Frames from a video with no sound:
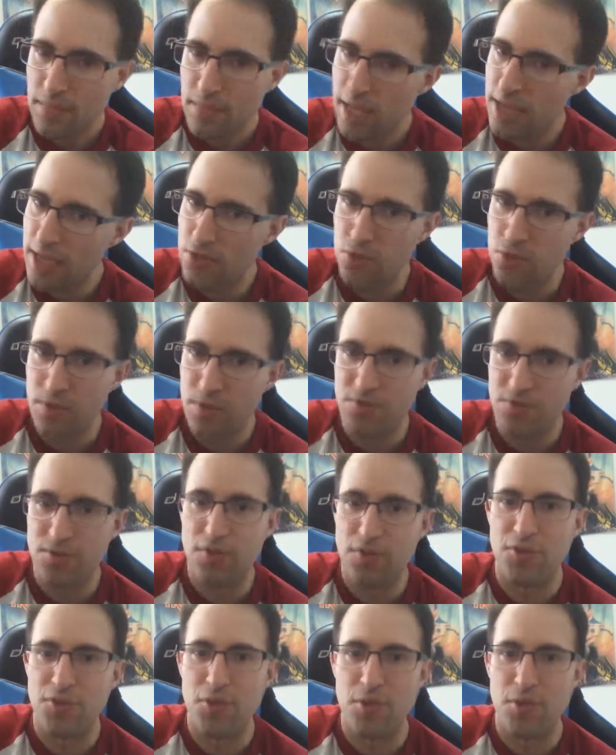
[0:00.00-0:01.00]
and doing
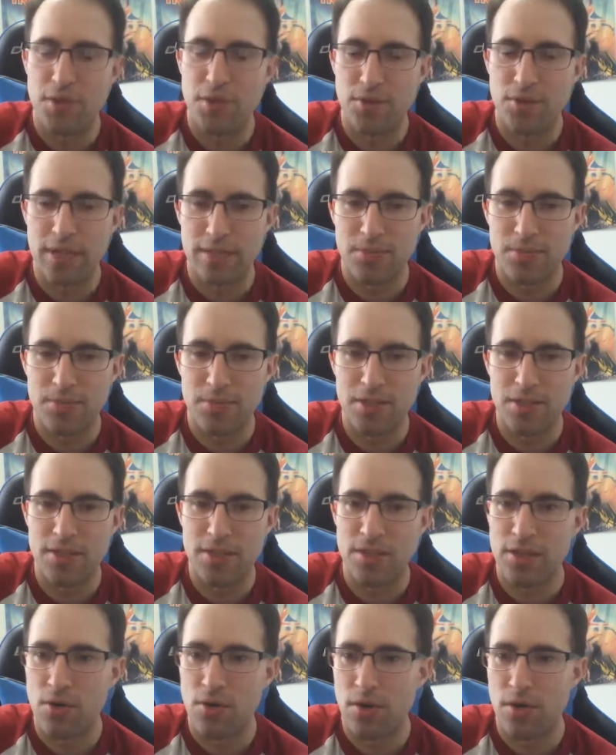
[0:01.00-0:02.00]
a few of the collectibles
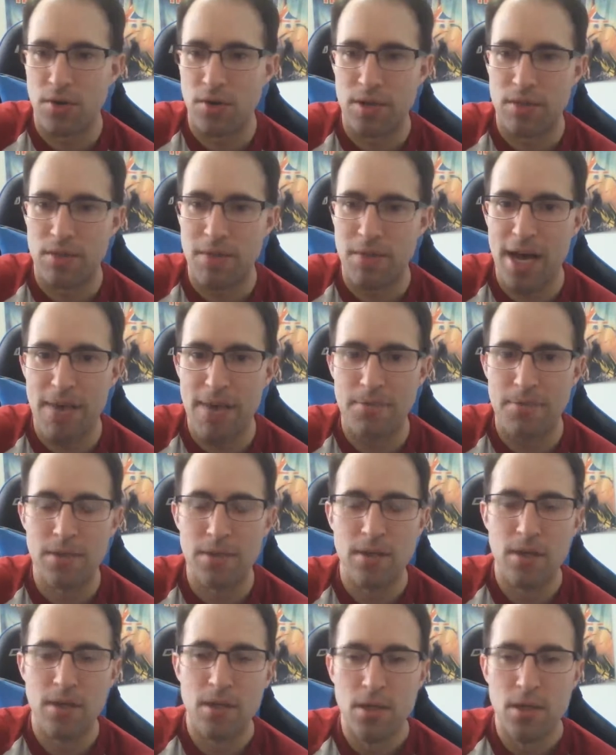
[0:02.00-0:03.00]
here and going around the map,
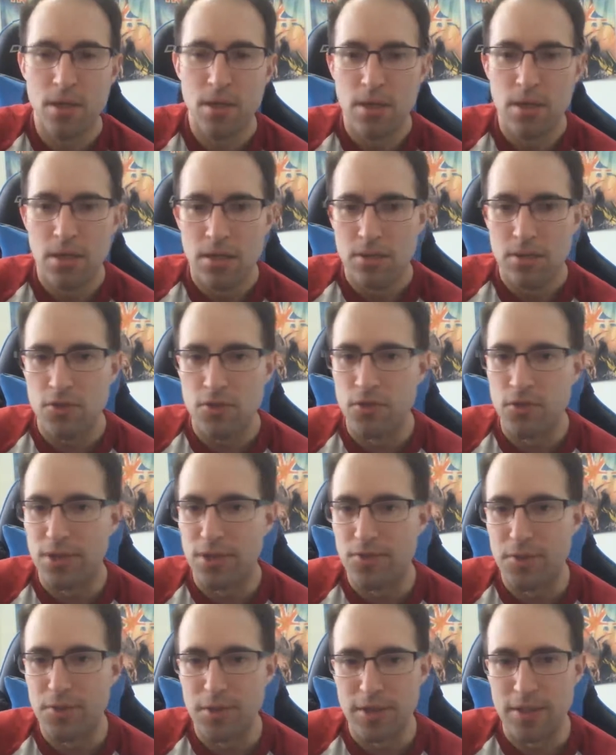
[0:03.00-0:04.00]
doing a
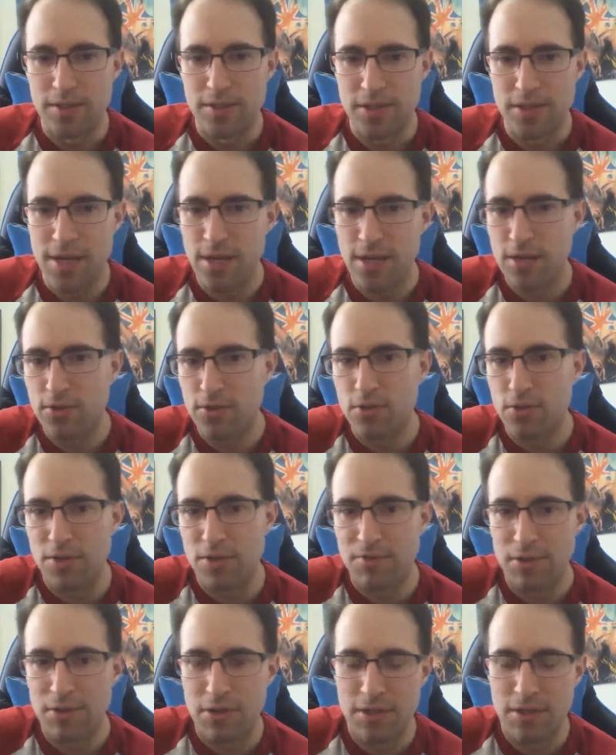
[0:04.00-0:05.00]
few things there,
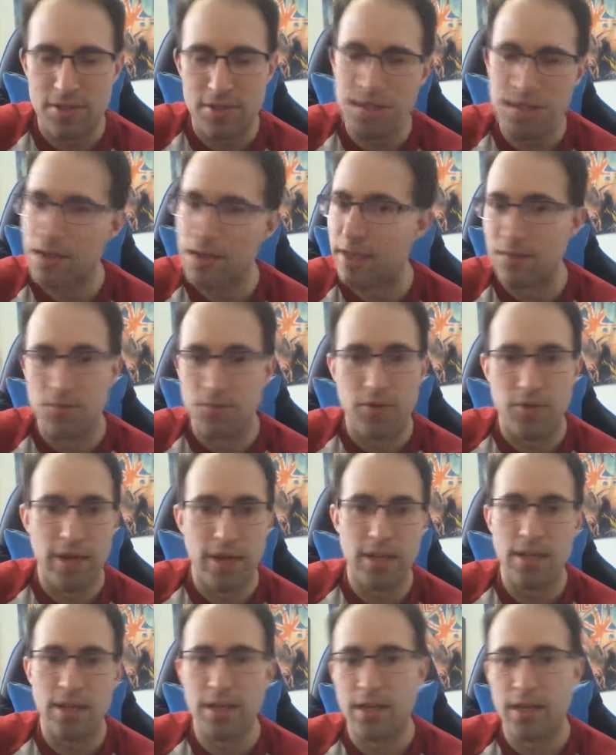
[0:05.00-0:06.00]
And then
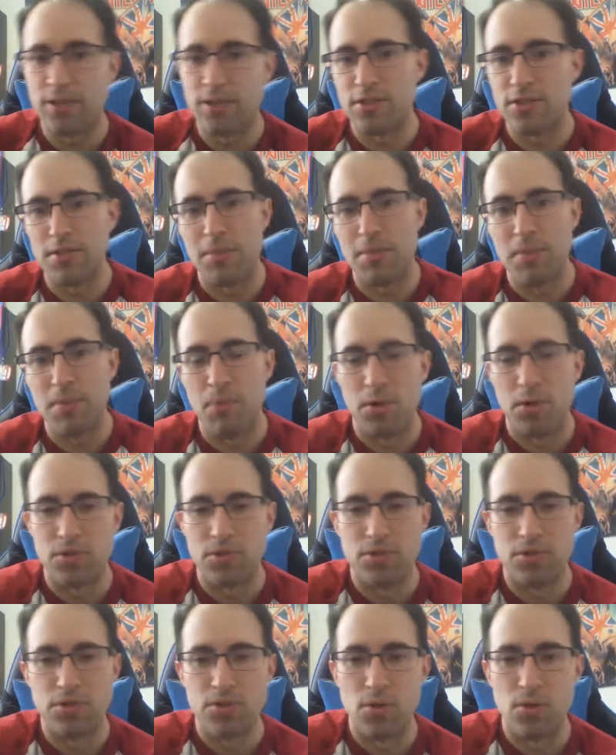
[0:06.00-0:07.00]
finally I got to the main parts
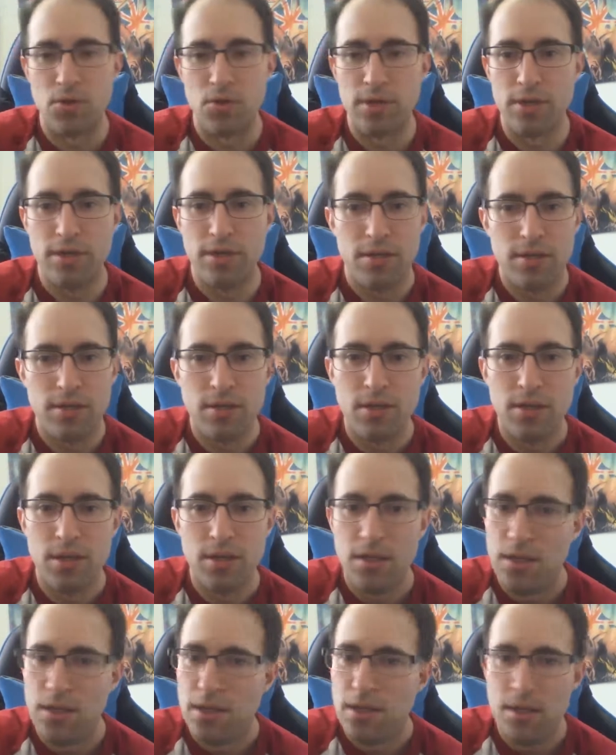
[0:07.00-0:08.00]
of the story,
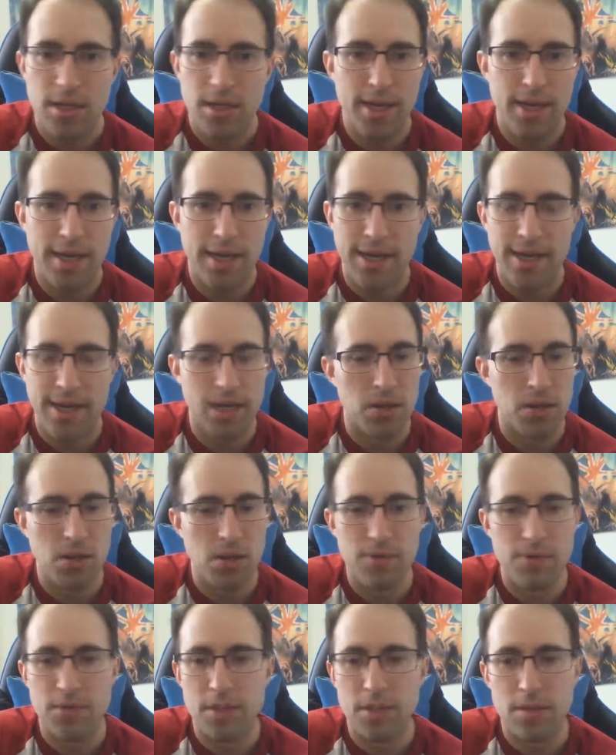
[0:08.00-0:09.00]
and I
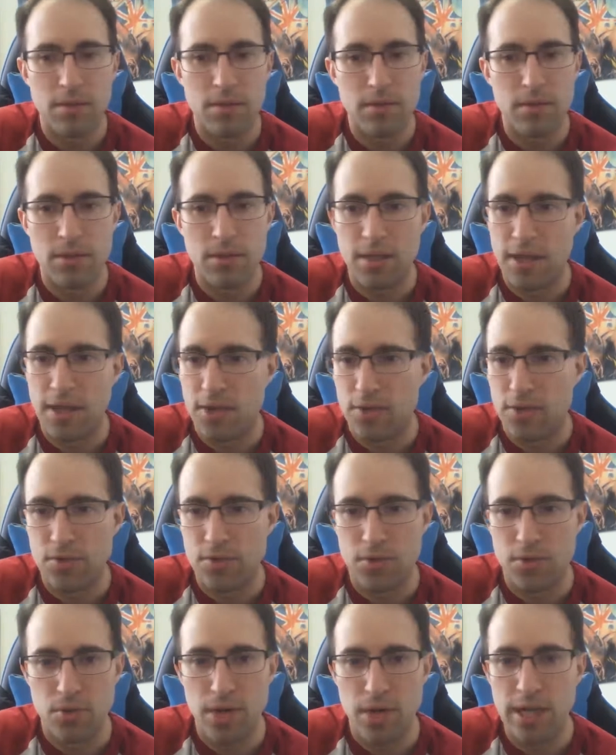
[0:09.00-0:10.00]
loved it. The characters
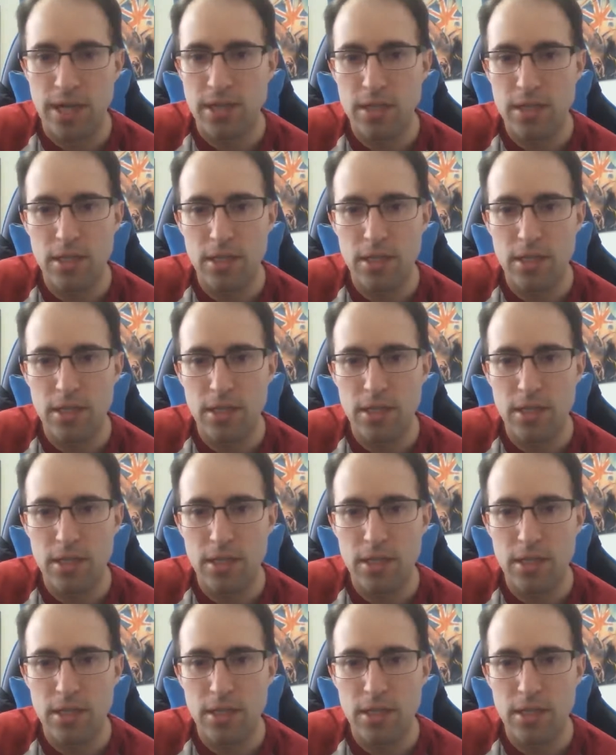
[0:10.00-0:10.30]
are great.